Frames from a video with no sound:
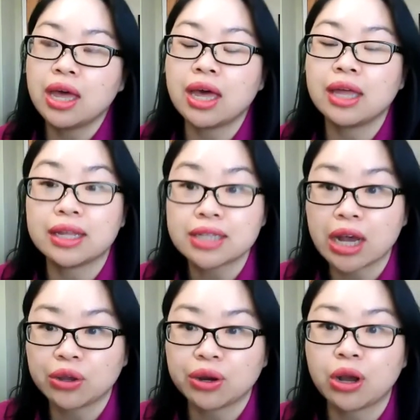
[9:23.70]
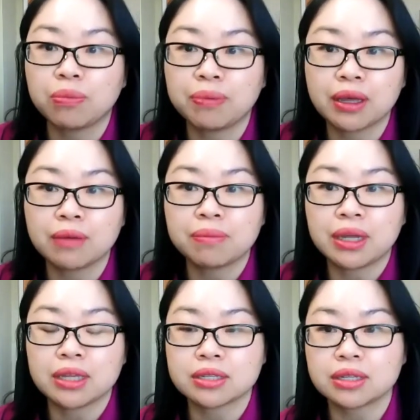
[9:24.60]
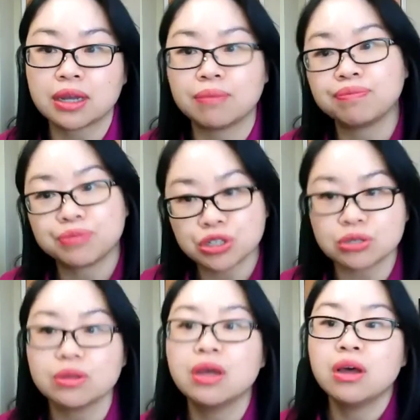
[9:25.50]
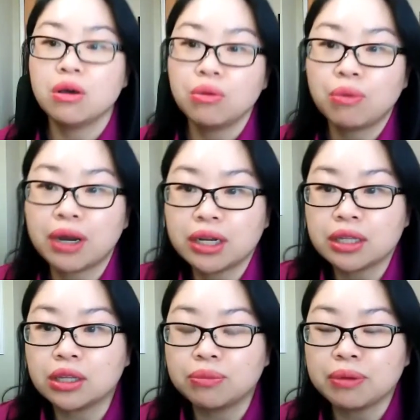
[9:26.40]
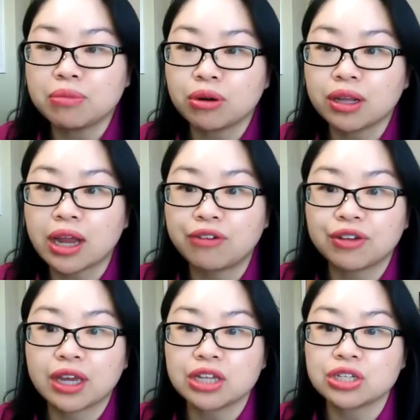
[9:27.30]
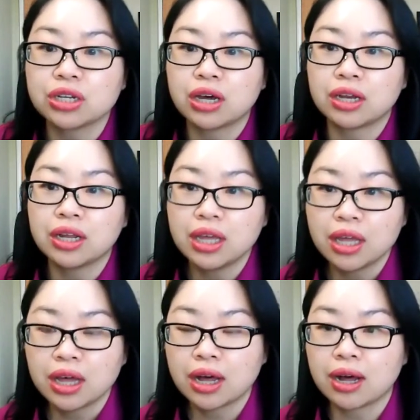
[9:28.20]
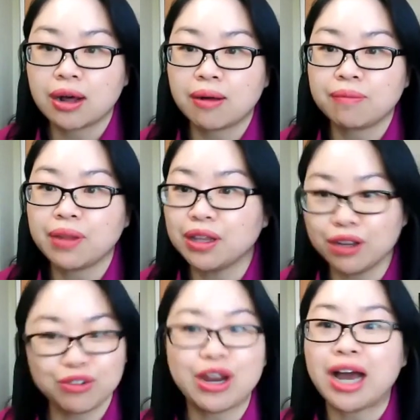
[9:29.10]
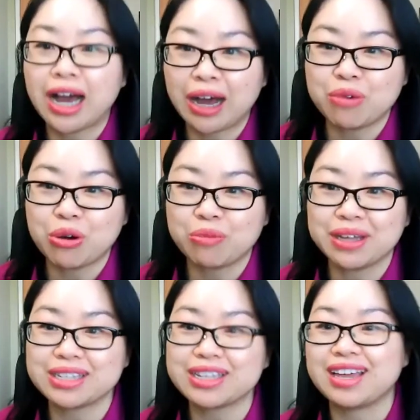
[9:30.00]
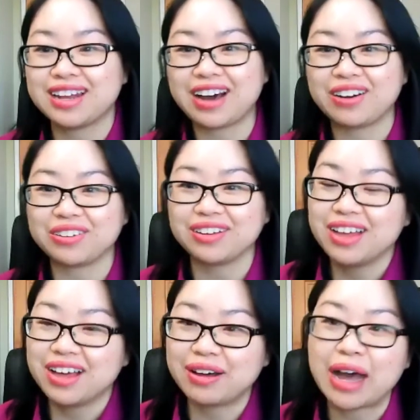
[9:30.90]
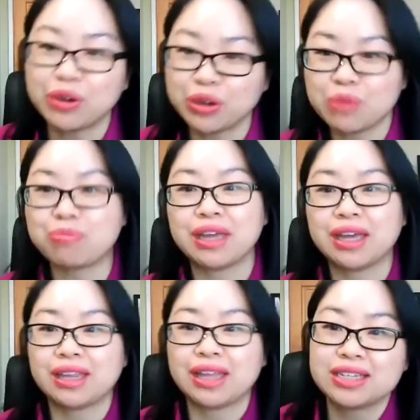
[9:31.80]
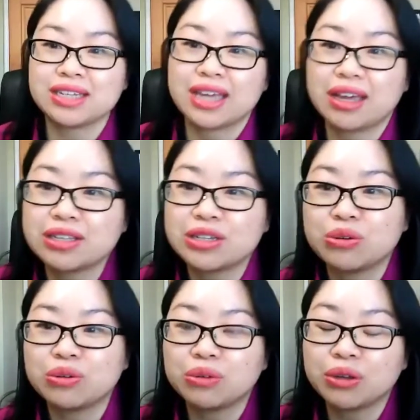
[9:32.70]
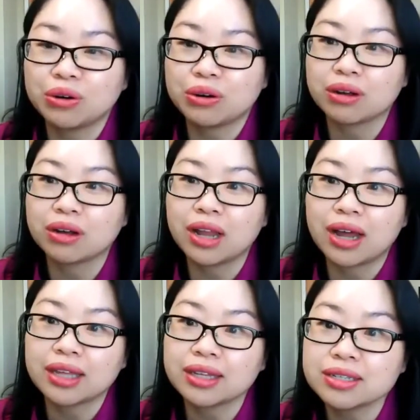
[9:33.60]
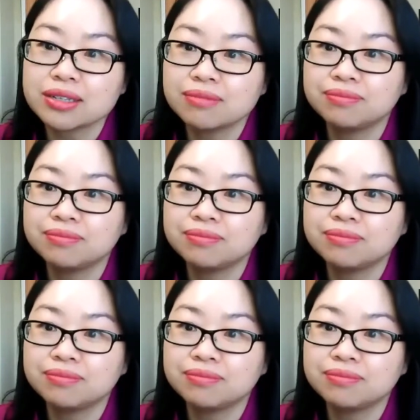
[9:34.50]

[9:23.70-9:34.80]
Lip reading: and that's how you're helping companies? Just wanted a little bit more clarification on. I love your aha moments, and how are you bringing that today to your clients?